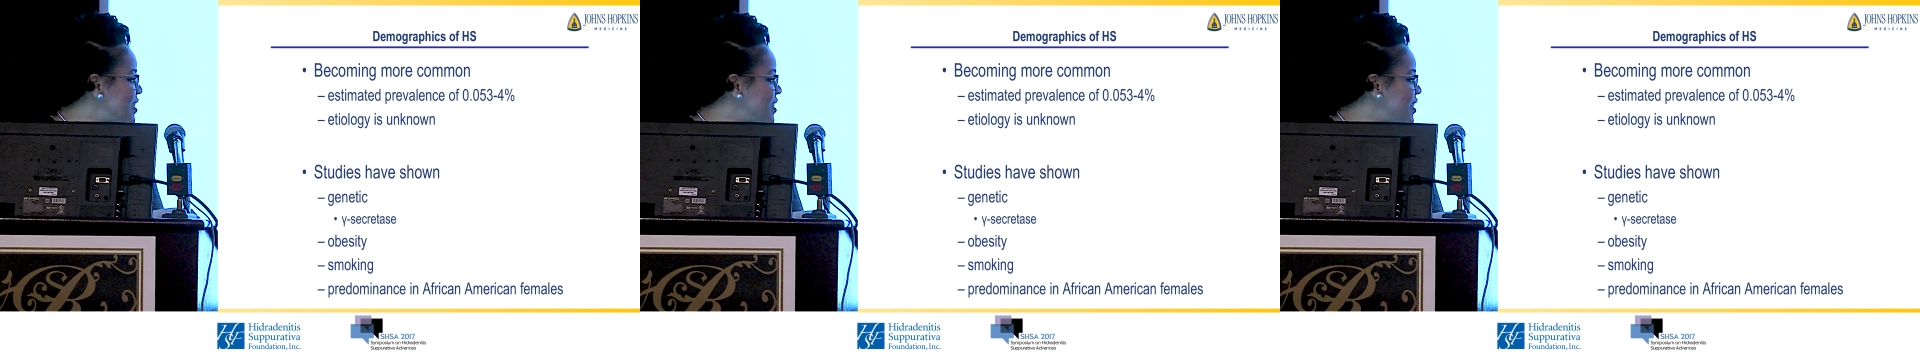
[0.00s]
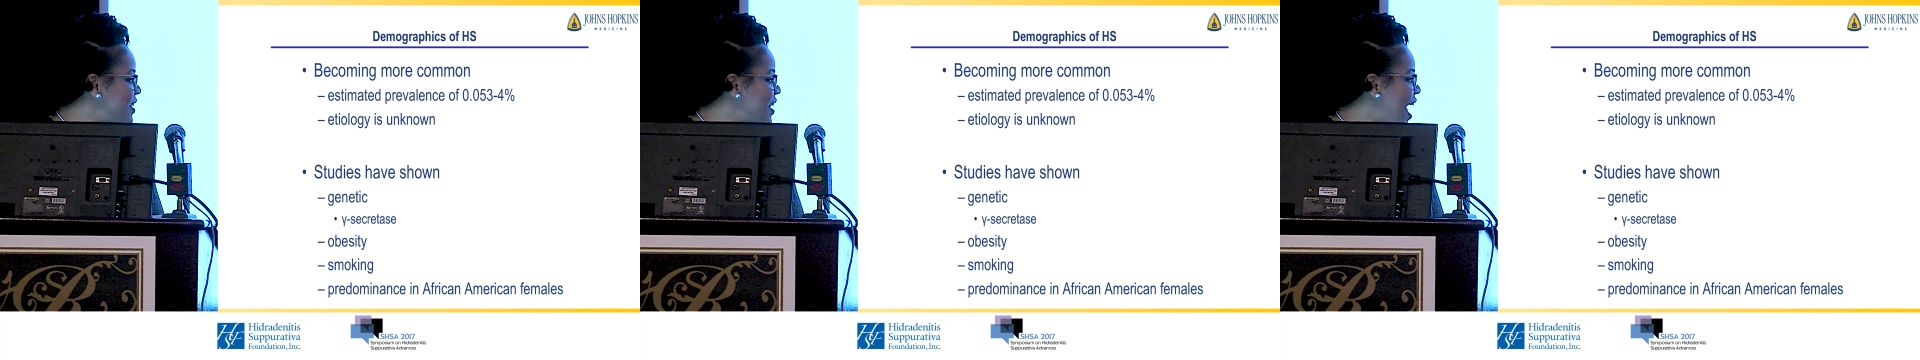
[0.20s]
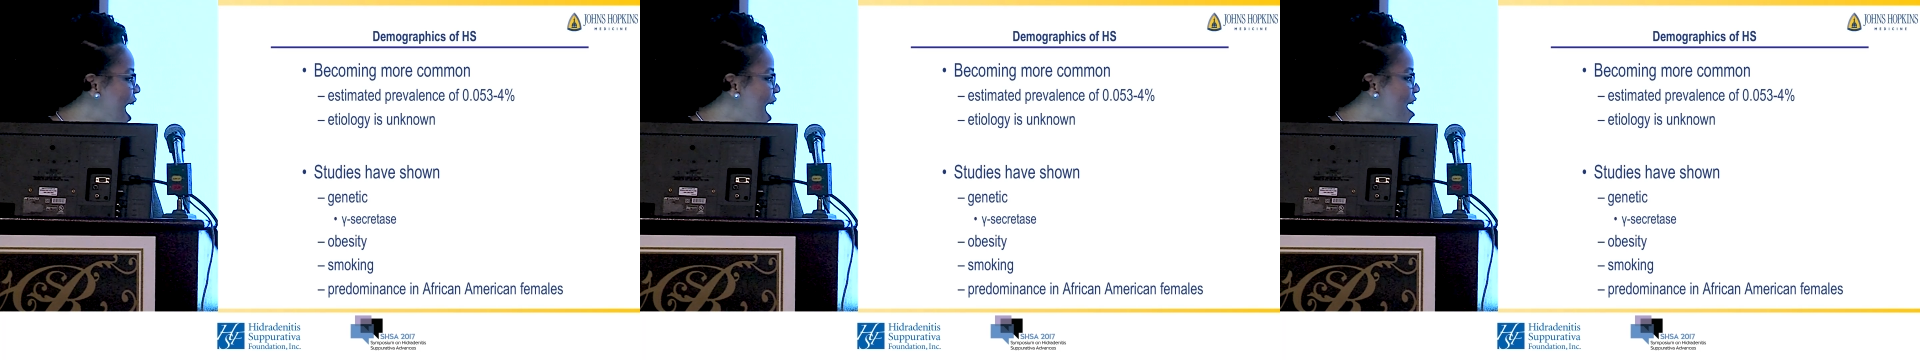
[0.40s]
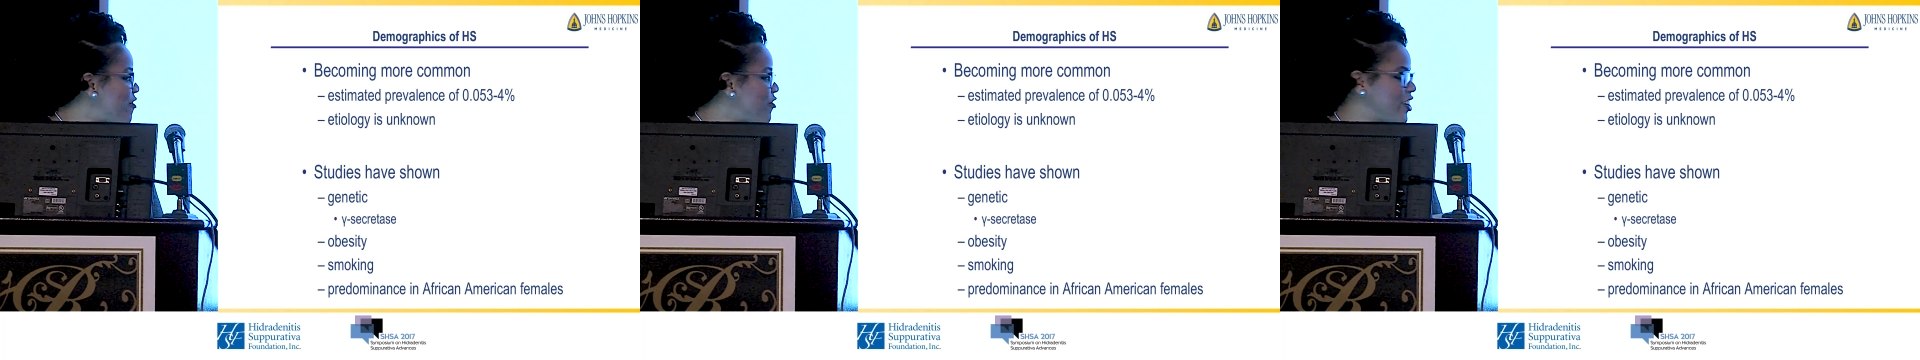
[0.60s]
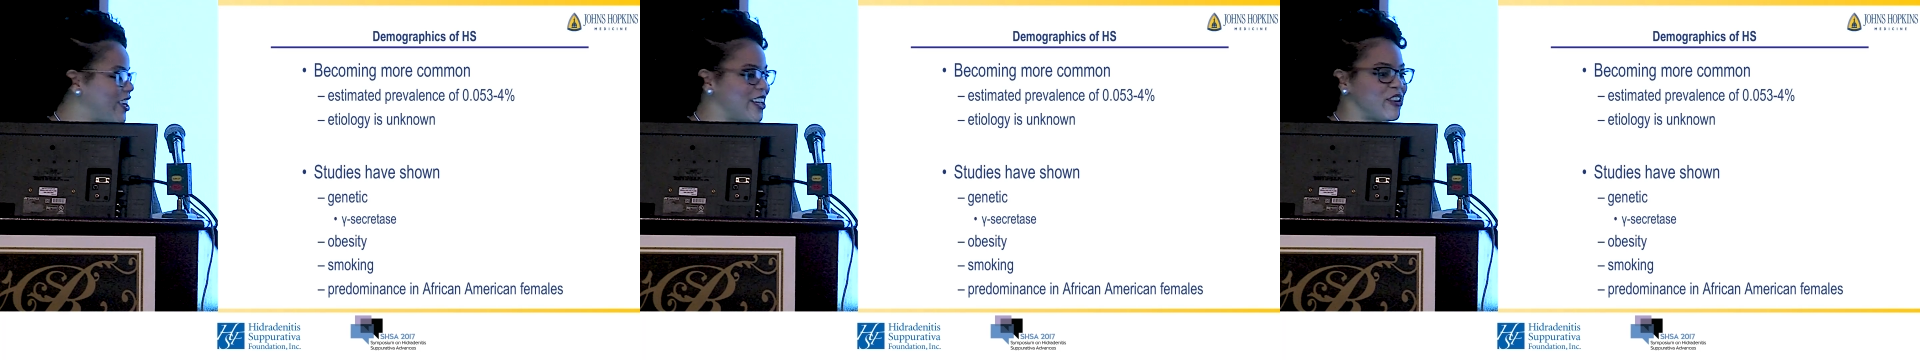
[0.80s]
is in
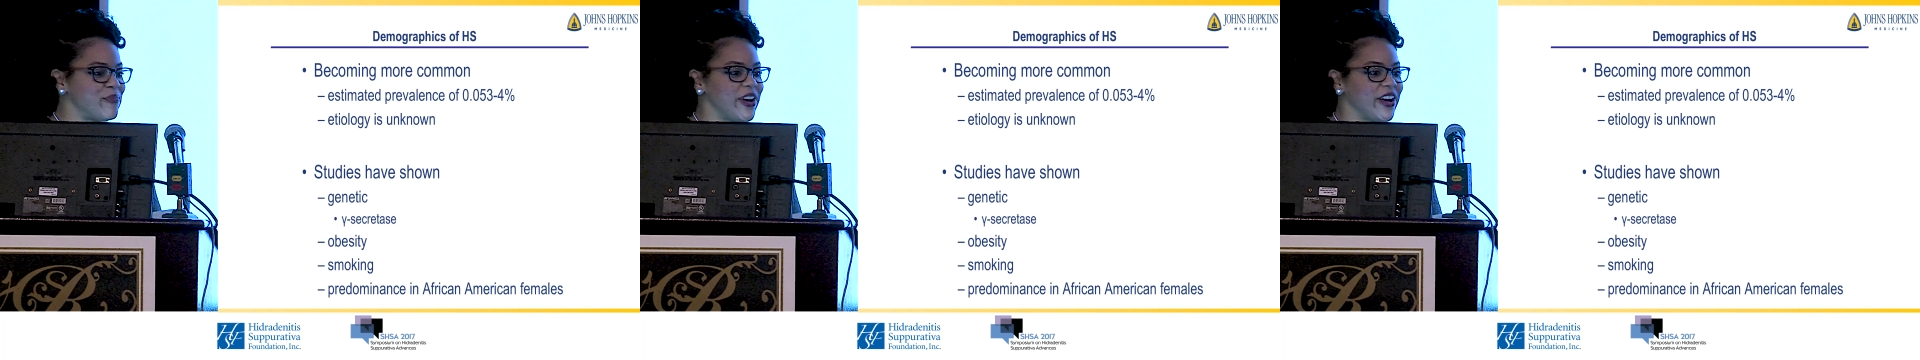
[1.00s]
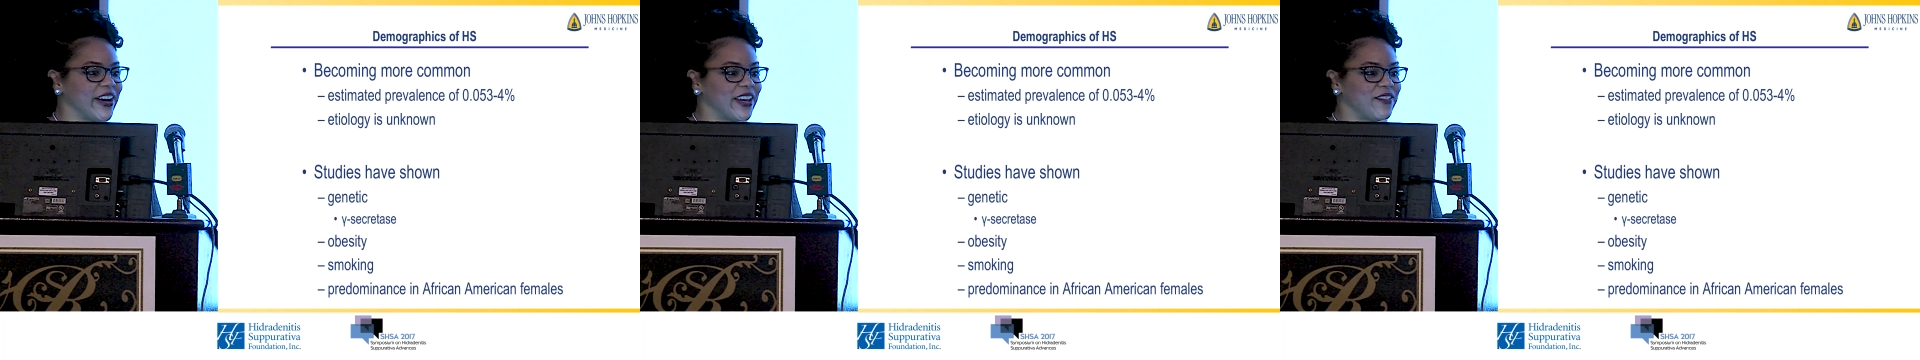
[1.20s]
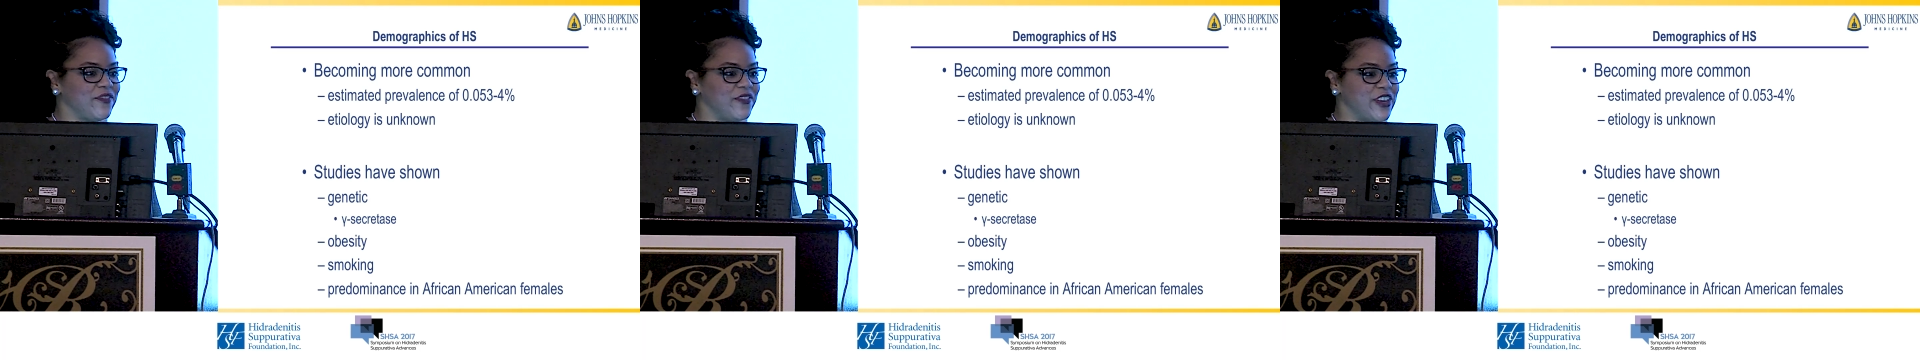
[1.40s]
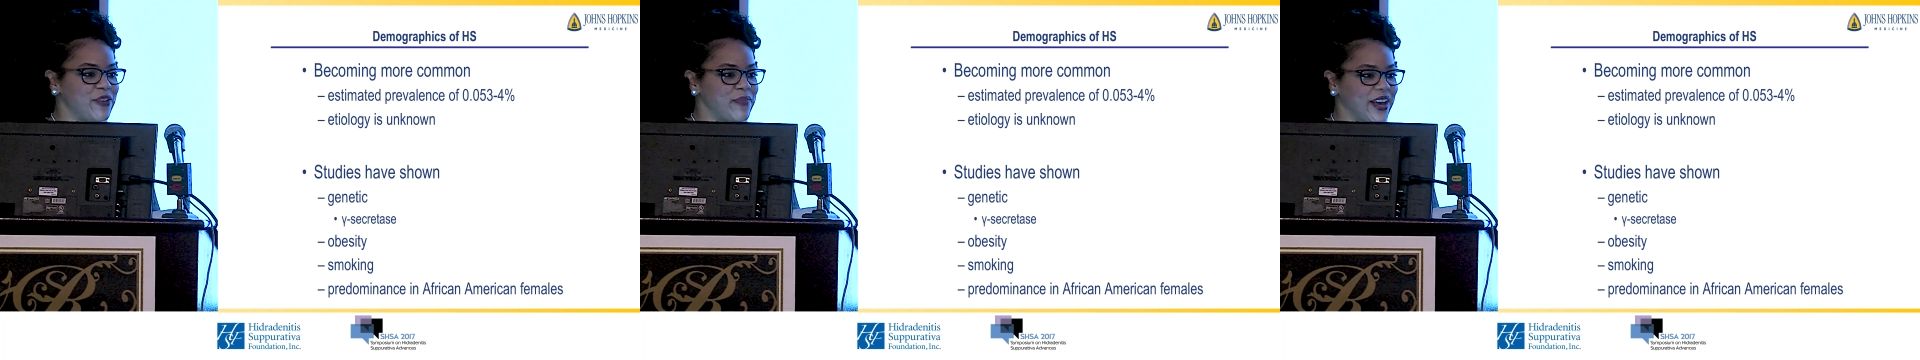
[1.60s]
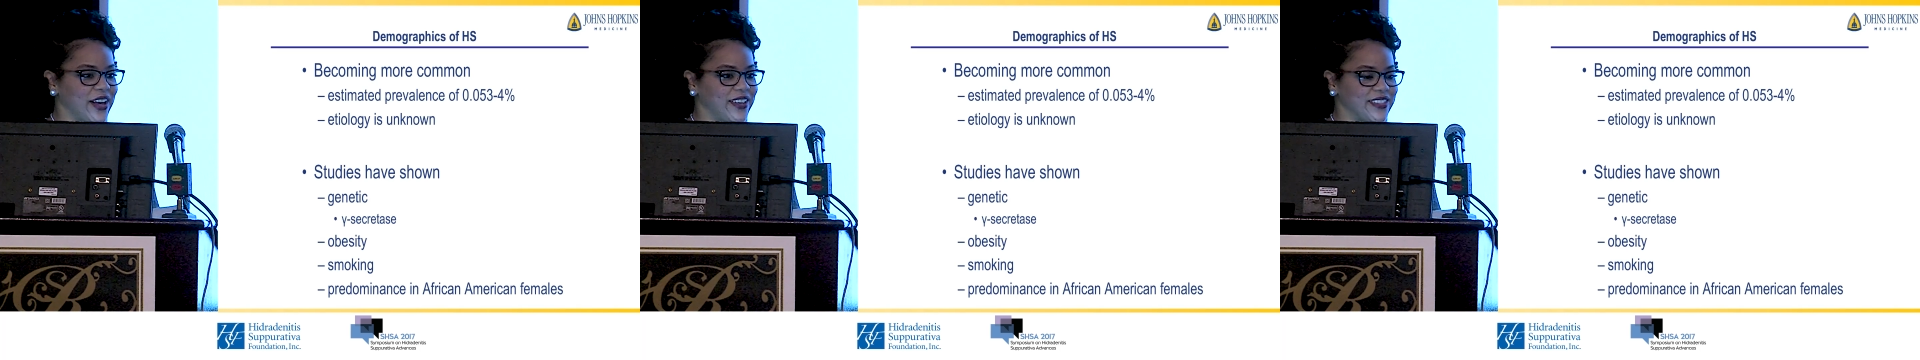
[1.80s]
African-American
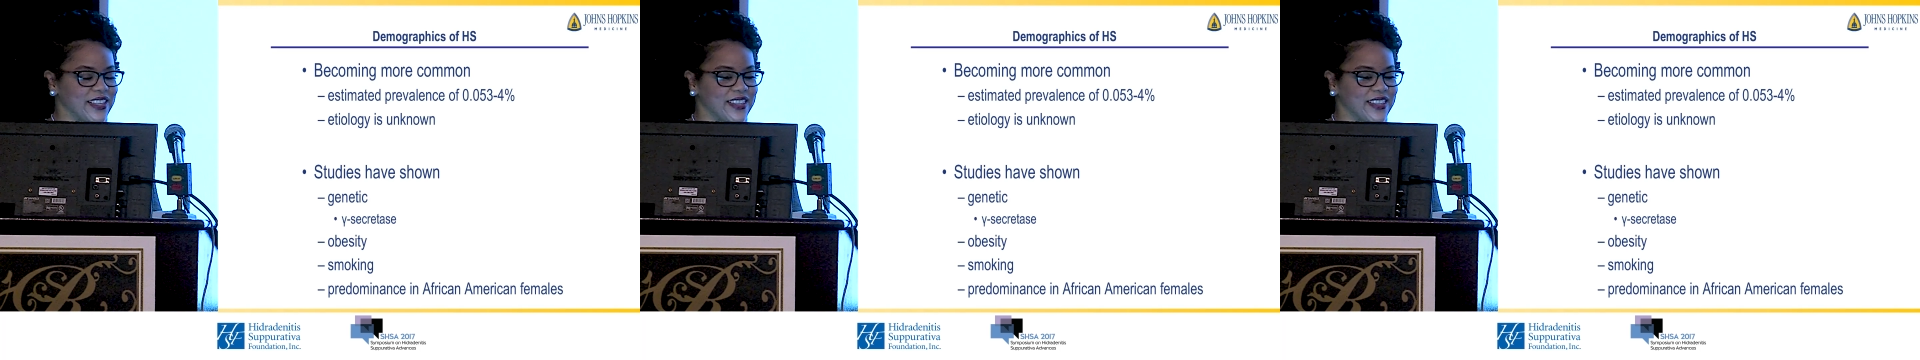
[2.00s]
females.